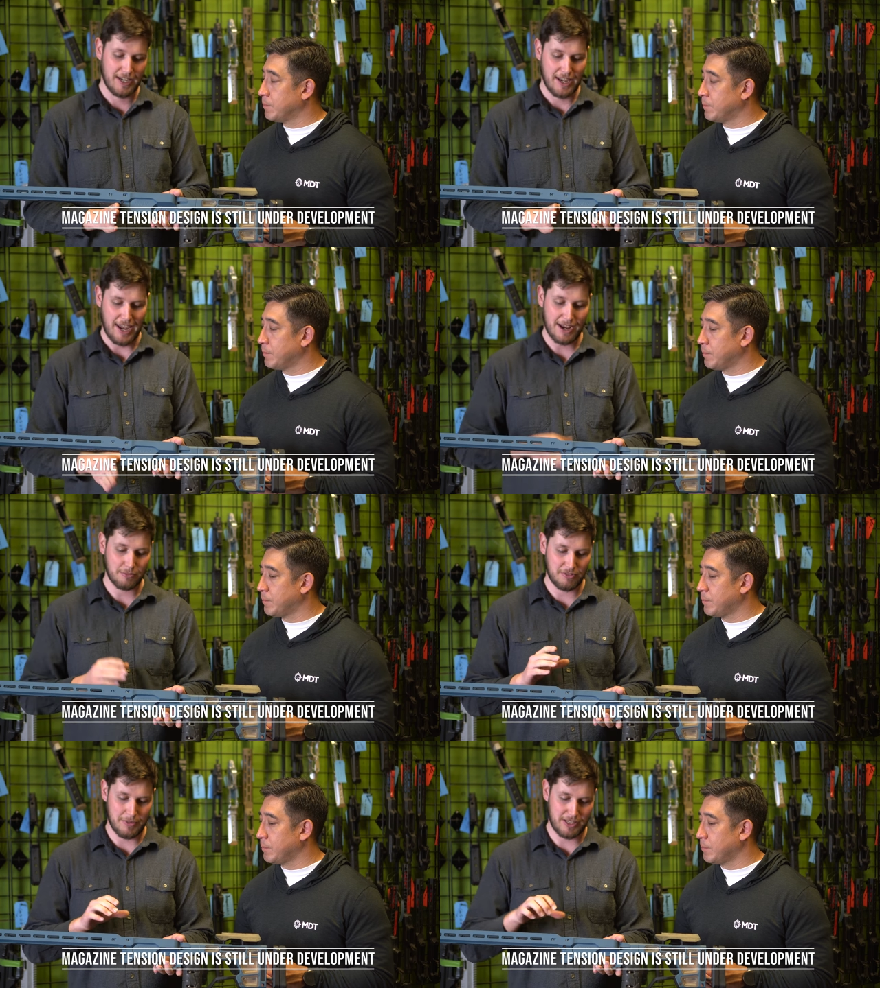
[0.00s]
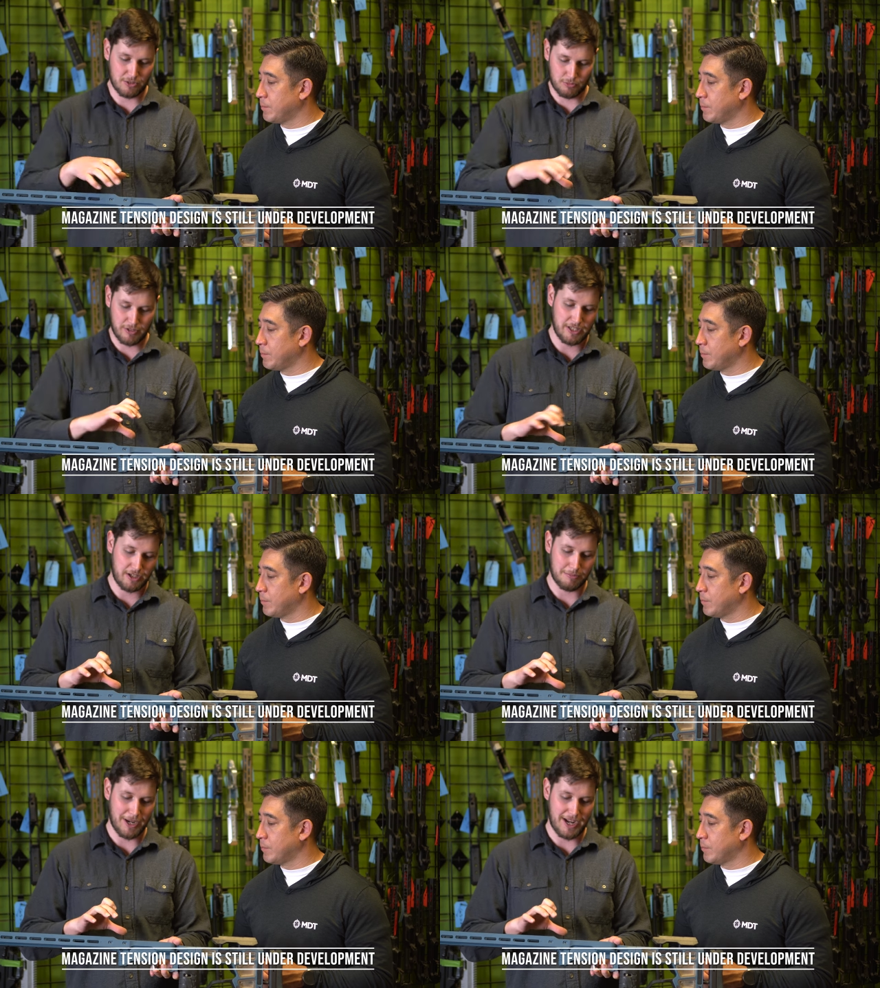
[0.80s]
Speaker 1: And we've made this really
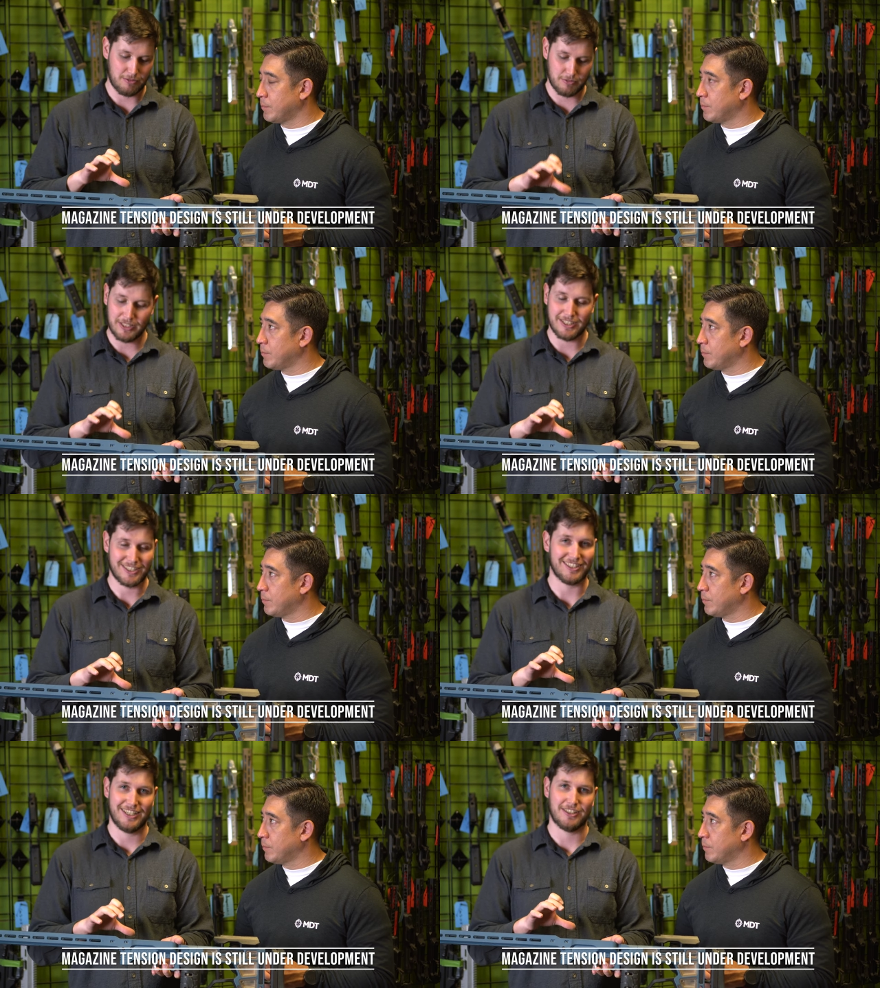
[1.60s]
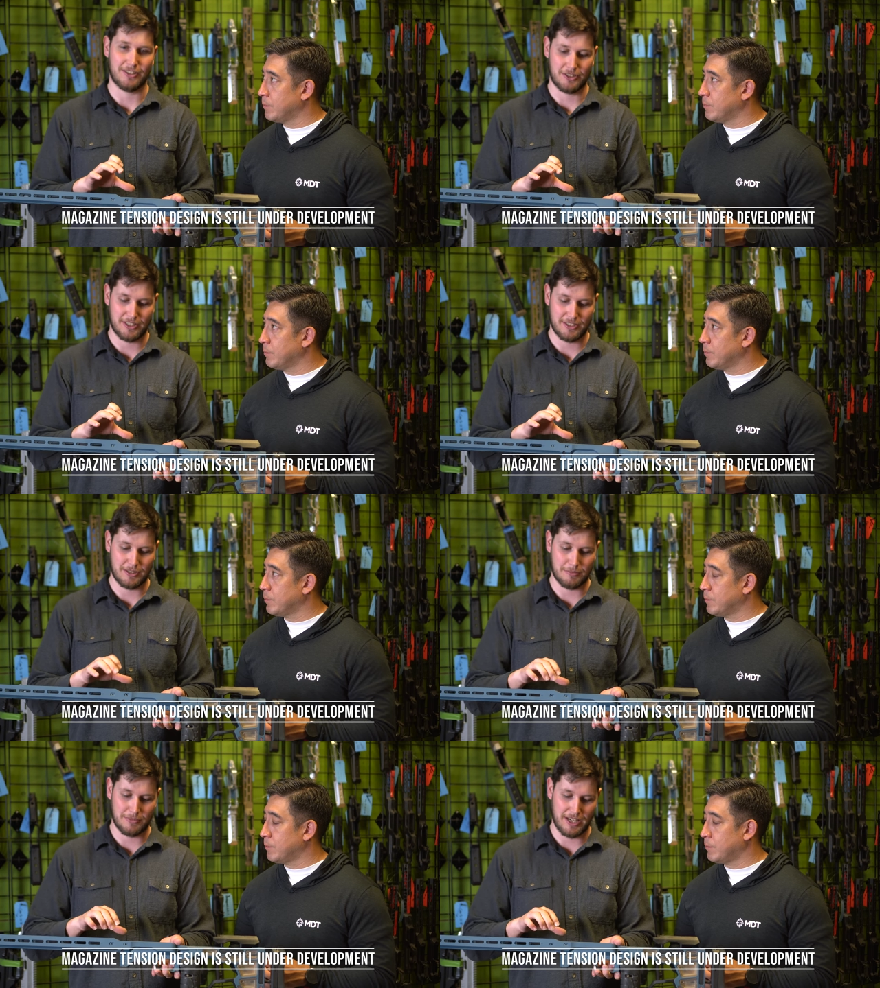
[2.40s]
compact, really sleek little
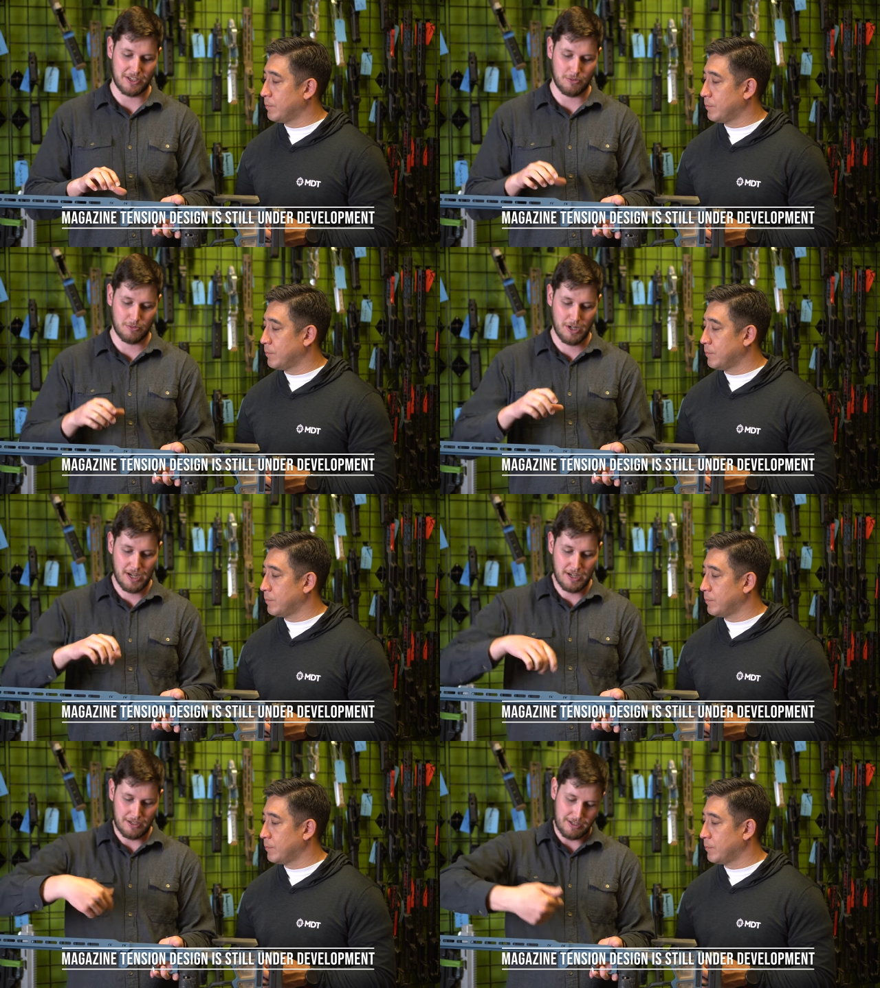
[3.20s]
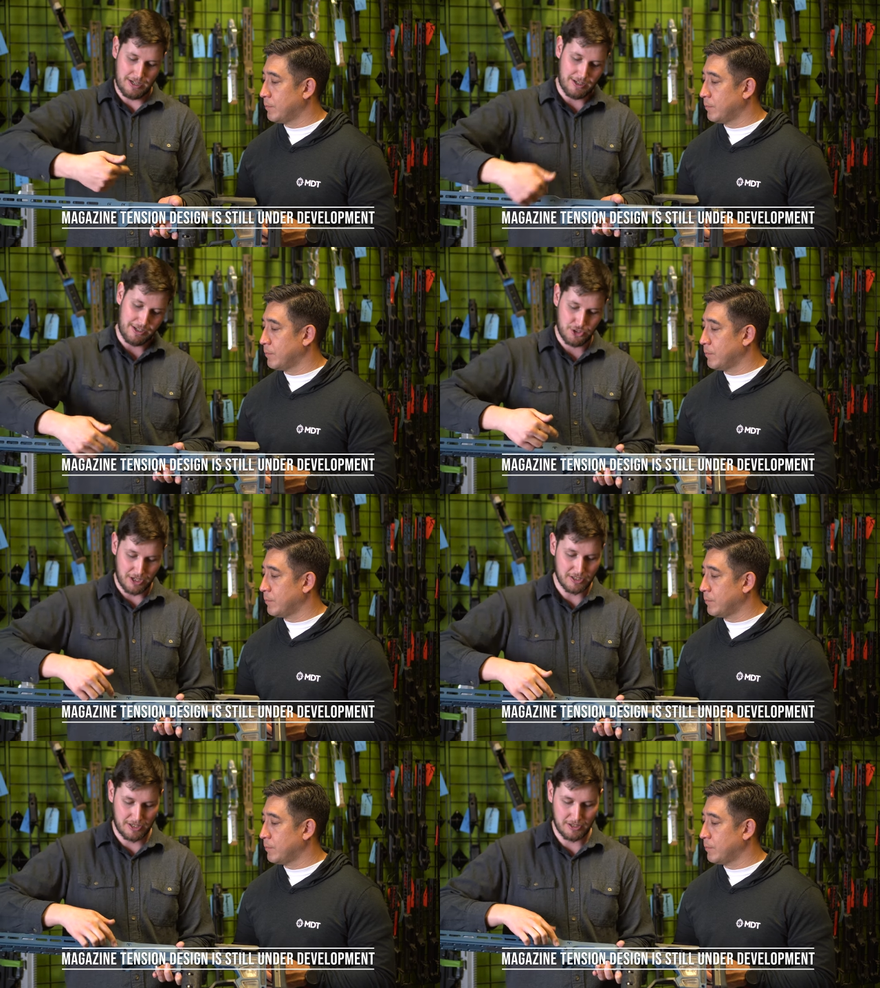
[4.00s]
system that you
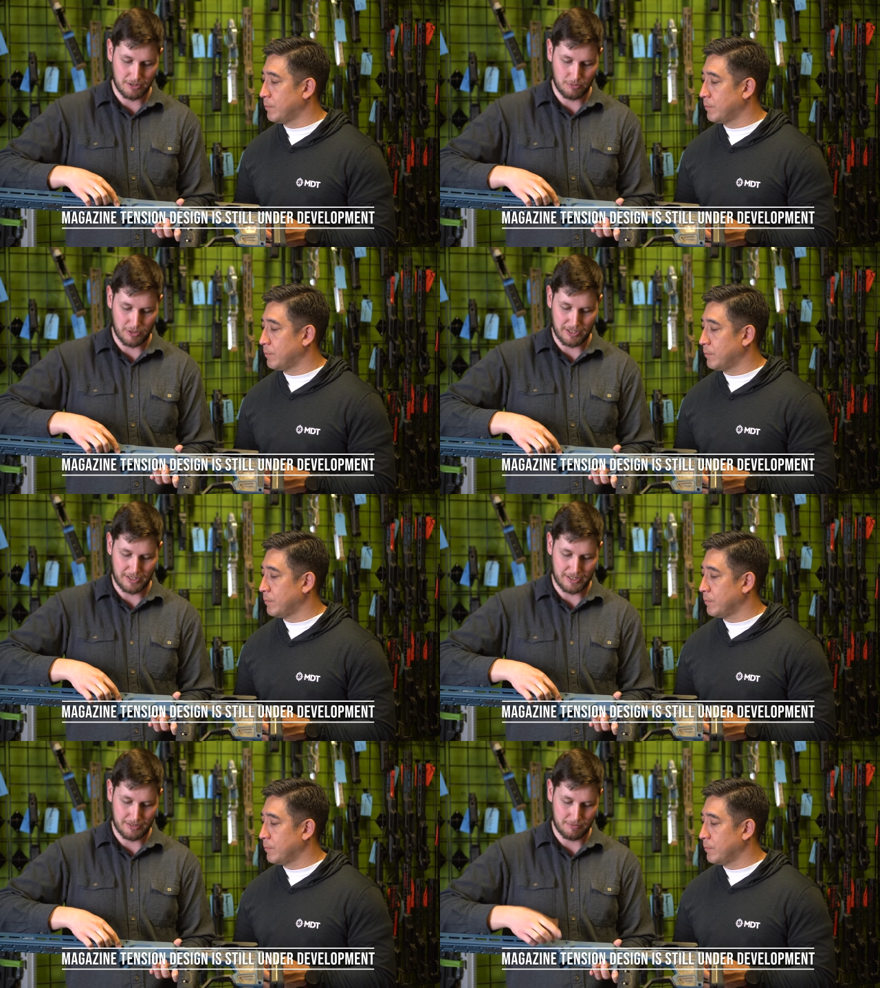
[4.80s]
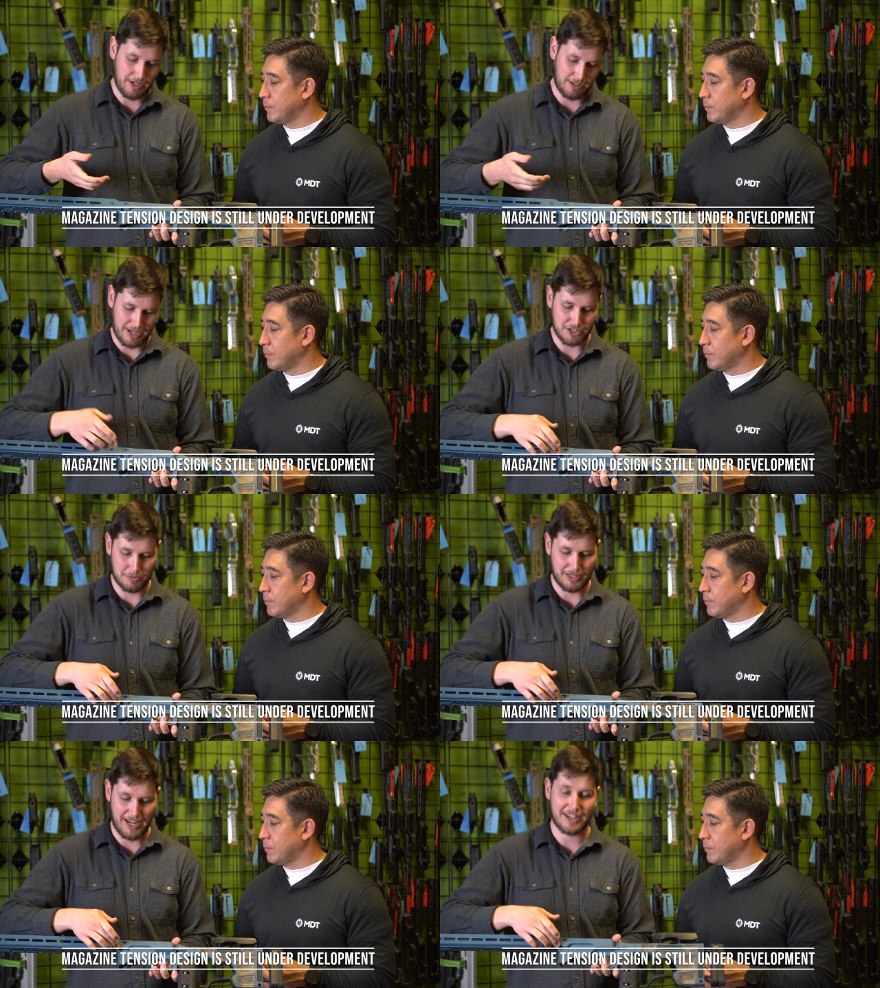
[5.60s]
adjust here with a, it'll actually be
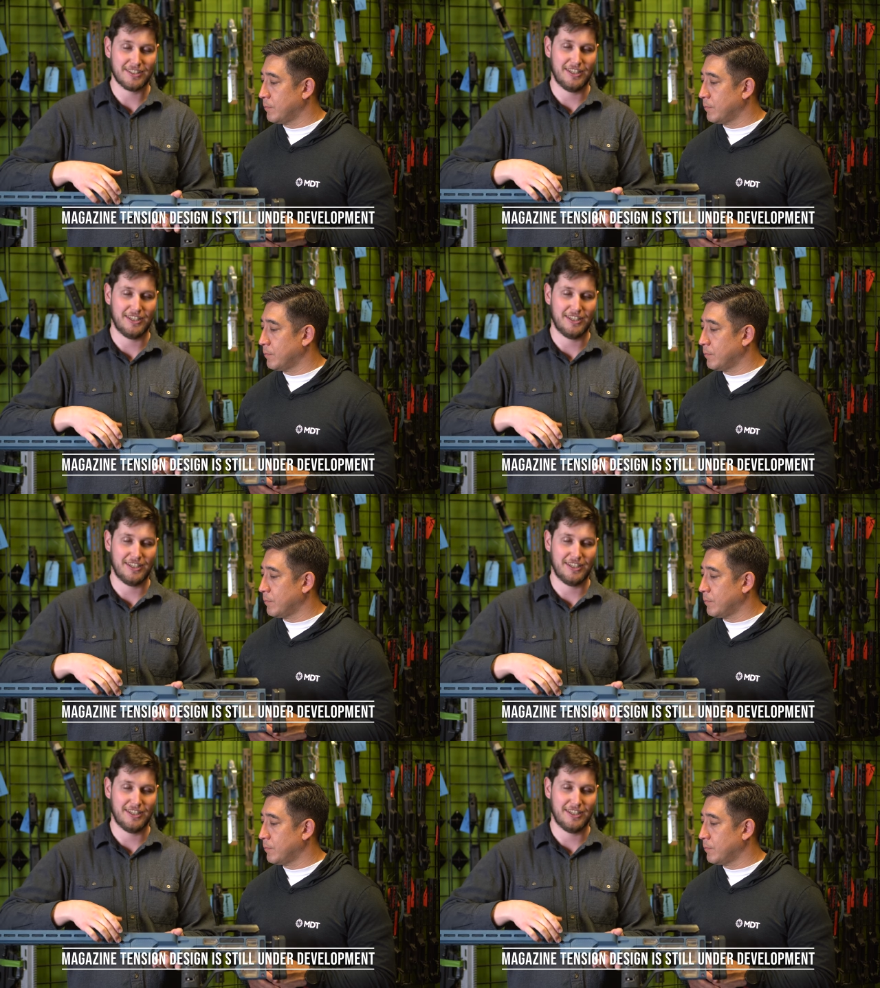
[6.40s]
a hex